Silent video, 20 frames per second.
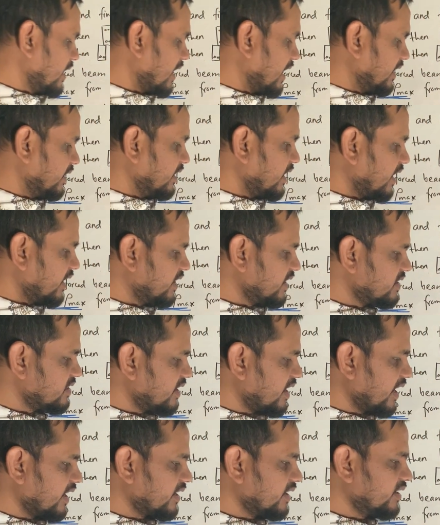And that is
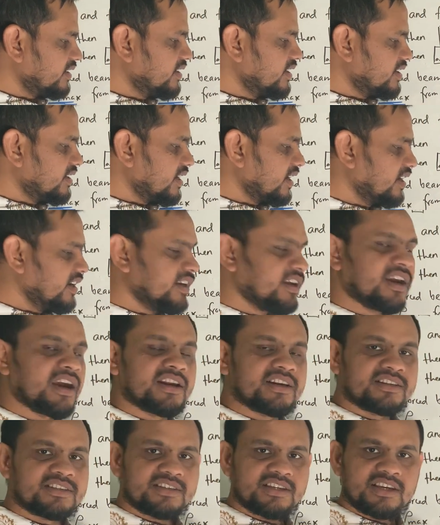like detailing
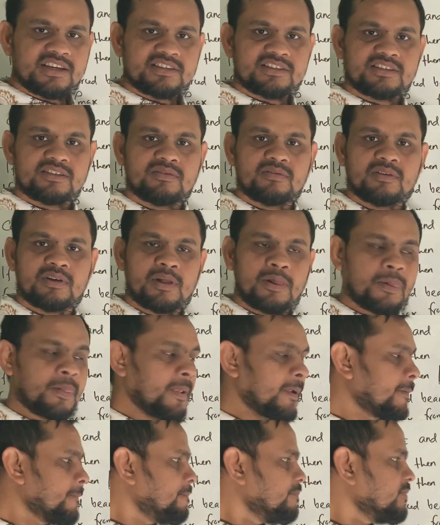and 6.
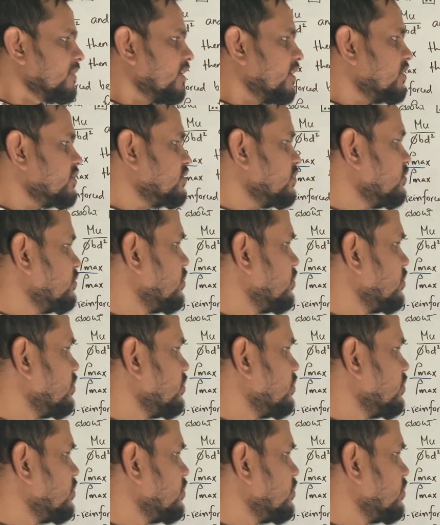So